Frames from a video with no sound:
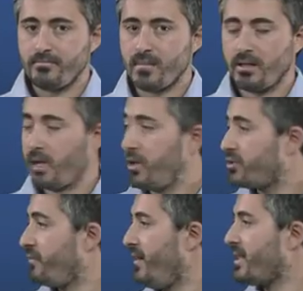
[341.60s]
There are
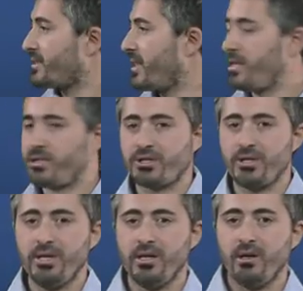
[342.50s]
also a vast range
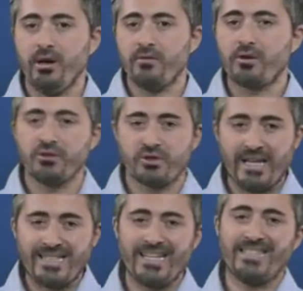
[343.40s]
of
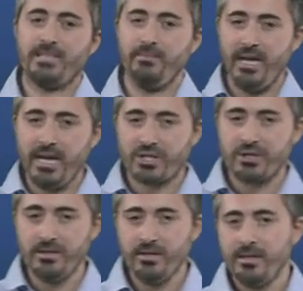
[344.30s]
consonantal
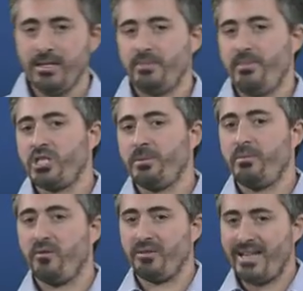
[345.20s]
assimilation, especially
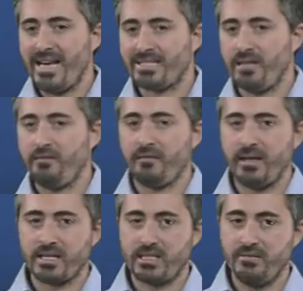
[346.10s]
for nasal
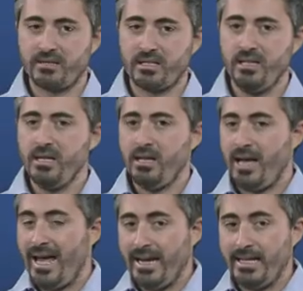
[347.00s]
fricatives
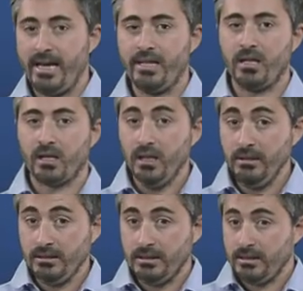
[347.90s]
L and R,
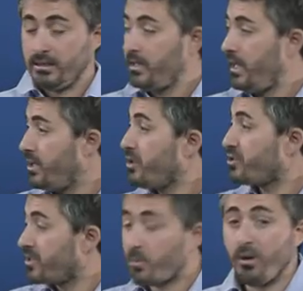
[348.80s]
and also
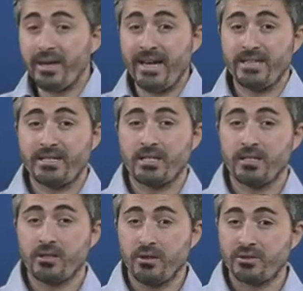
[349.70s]
the word end
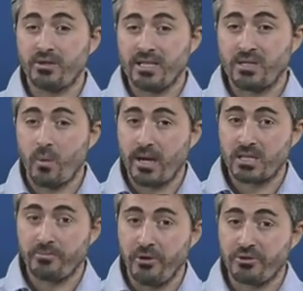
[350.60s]
consonants were
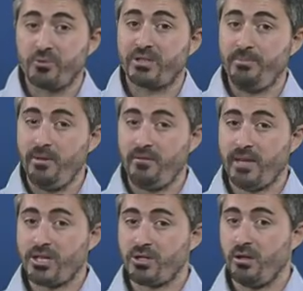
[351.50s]
exposed to
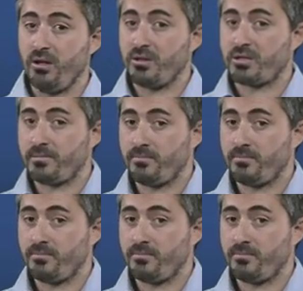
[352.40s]
simplification or loss.